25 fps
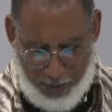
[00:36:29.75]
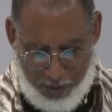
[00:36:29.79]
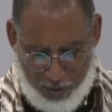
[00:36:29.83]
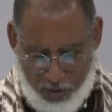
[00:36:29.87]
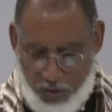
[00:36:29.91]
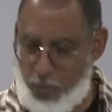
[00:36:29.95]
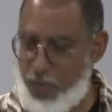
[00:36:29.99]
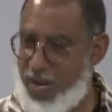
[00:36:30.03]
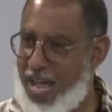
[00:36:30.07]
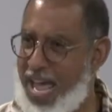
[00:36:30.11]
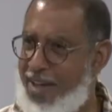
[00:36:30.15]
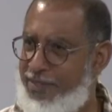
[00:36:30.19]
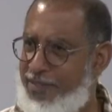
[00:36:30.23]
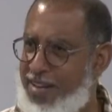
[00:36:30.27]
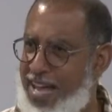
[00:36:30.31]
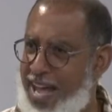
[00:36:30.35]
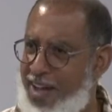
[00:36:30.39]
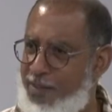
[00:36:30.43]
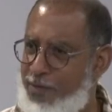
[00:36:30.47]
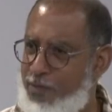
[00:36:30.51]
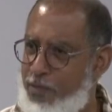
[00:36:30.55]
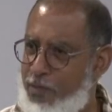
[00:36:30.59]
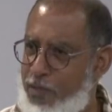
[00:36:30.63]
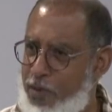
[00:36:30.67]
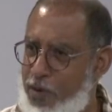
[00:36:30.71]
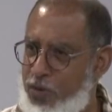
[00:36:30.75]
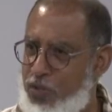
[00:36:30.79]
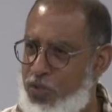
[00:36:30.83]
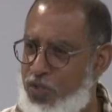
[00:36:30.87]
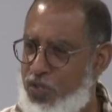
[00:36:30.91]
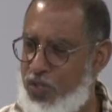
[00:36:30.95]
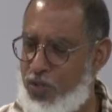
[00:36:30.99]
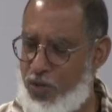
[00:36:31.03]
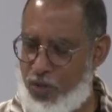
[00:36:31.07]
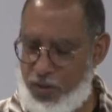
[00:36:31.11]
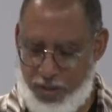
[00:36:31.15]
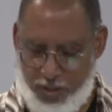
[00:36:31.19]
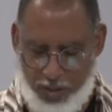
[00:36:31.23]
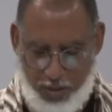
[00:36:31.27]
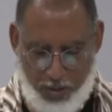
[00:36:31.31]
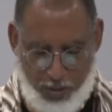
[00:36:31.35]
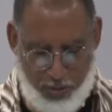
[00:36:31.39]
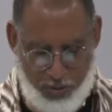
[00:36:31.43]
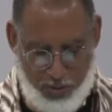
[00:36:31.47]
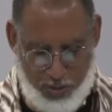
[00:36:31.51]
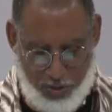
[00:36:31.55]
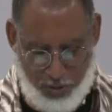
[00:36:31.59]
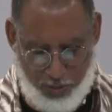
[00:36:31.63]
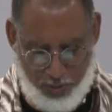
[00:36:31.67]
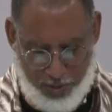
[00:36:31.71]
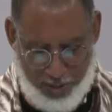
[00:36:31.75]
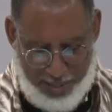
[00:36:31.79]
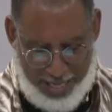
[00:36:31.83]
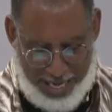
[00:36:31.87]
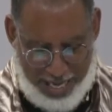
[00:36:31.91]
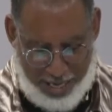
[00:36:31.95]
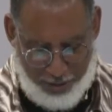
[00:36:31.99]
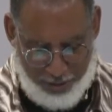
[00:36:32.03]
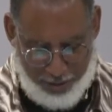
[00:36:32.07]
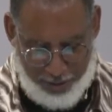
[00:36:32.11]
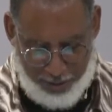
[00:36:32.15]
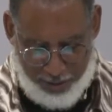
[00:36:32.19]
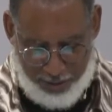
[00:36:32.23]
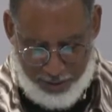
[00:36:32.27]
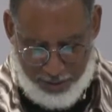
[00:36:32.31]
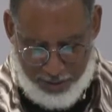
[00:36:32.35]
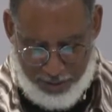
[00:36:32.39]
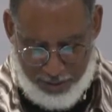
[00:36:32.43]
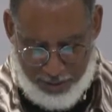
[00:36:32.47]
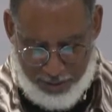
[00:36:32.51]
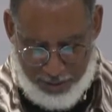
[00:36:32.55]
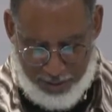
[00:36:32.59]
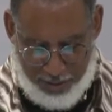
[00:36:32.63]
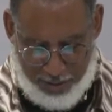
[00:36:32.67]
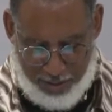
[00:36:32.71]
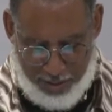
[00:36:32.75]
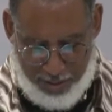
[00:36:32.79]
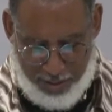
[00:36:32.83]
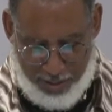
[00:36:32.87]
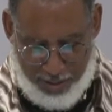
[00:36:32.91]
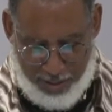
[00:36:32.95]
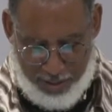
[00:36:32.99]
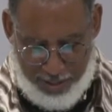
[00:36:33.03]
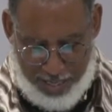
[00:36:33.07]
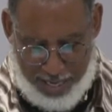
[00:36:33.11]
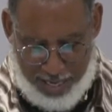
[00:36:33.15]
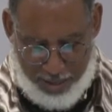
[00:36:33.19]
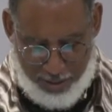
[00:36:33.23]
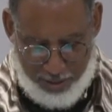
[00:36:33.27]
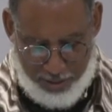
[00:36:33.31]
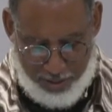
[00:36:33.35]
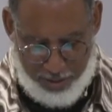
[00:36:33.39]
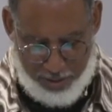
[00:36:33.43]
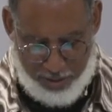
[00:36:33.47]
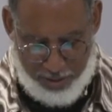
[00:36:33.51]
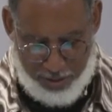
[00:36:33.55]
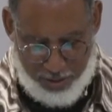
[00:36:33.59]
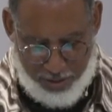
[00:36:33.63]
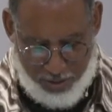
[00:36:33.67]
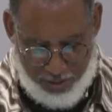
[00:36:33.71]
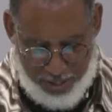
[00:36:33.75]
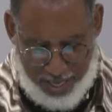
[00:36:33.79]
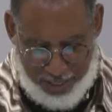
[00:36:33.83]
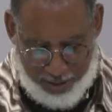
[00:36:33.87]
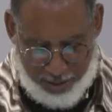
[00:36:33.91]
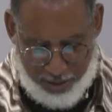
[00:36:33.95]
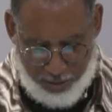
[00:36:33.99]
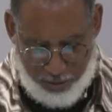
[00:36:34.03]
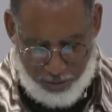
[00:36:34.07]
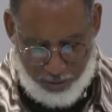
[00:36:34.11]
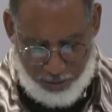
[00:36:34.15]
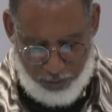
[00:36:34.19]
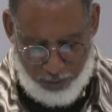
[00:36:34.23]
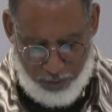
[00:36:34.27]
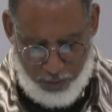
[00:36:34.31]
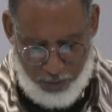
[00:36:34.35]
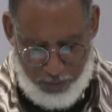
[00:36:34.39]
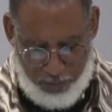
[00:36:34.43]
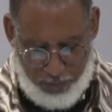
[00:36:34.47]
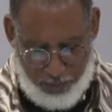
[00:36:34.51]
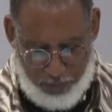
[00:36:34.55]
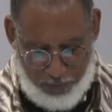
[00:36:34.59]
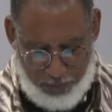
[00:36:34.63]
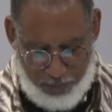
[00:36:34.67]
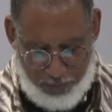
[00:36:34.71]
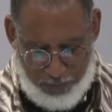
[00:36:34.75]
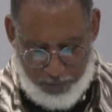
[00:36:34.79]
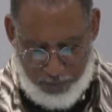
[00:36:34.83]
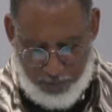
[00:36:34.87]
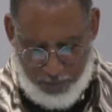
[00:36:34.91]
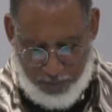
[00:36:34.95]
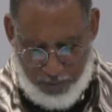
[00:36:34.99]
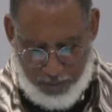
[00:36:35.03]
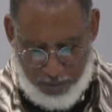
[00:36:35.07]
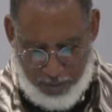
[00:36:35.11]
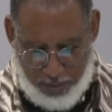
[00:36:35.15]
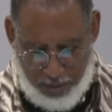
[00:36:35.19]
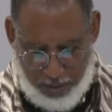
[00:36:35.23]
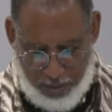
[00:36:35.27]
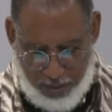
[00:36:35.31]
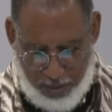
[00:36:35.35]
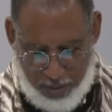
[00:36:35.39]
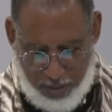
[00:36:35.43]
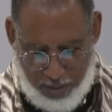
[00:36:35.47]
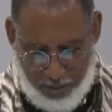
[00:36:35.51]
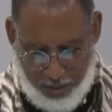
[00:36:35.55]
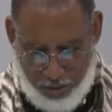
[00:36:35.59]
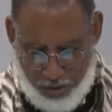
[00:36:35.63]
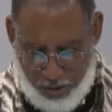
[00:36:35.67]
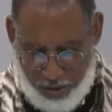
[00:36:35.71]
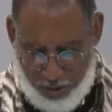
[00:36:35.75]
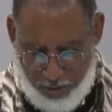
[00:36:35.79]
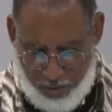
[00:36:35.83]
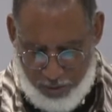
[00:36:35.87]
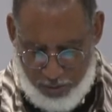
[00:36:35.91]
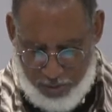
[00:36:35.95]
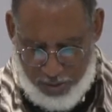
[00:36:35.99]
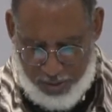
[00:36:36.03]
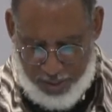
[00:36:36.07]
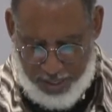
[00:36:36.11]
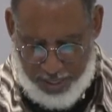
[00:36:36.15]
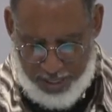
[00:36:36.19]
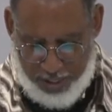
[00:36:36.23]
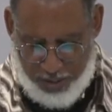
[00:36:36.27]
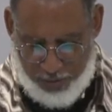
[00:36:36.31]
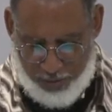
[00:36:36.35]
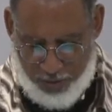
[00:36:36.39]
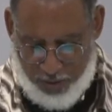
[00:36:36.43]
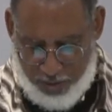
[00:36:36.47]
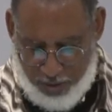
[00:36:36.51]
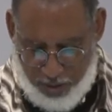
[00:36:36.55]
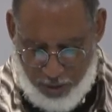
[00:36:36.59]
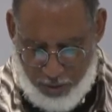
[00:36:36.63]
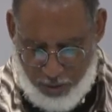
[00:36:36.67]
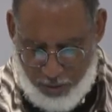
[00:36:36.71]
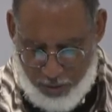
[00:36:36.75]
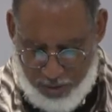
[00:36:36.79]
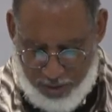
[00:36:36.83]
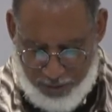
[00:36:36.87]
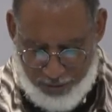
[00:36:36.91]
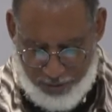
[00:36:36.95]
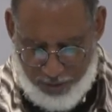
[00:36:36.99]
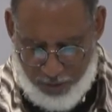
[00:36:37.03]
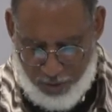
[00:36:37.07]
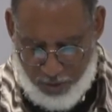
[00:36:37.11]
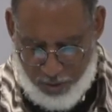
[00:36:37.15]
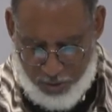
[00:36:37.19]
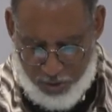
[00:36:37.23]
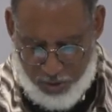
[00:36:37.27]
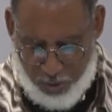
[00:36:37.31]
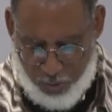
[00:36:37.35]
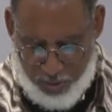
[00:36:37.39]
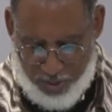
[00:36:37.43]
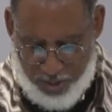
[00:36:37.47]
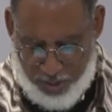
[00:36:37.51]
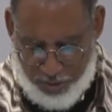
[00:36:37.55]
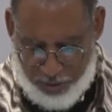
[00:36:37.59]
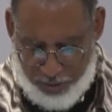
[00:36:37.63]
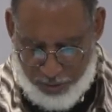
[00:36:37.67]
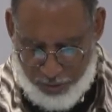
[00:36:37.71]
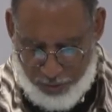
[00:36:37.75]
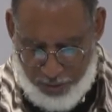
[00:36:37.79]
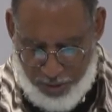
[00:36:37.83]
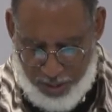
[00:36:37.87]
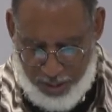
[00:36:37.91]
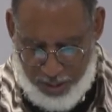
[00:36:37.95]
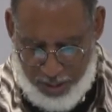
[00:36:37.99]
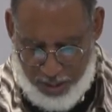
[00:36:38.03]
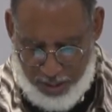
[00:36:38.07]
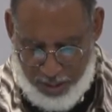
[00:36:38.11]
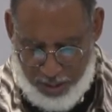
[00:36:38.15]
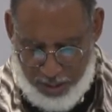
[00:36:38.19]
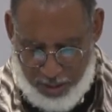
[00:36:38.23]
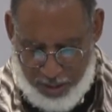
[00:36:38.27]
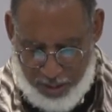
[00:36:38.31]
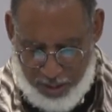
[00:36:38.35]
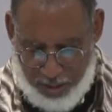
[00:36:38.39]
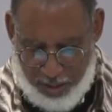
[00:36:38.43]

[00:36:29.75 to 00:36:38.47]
So we have to have mercy on those who are doubting. Now, this second group, Jude says, for those in verse 23,